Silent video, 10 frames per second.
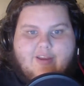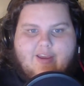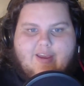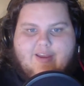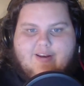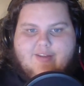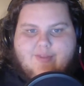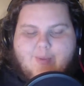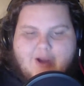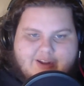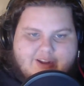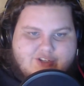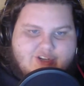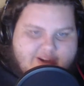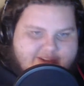And in the manga,
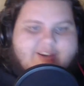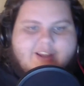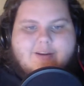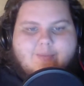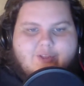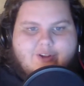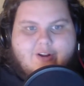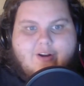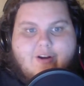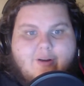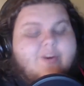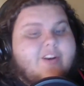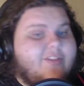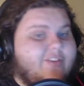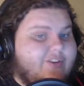she doesn't hit him with her car, but
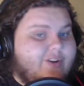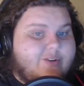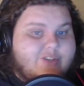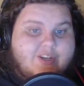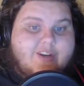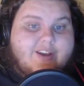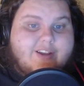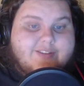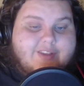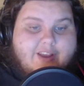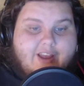in the show, she does.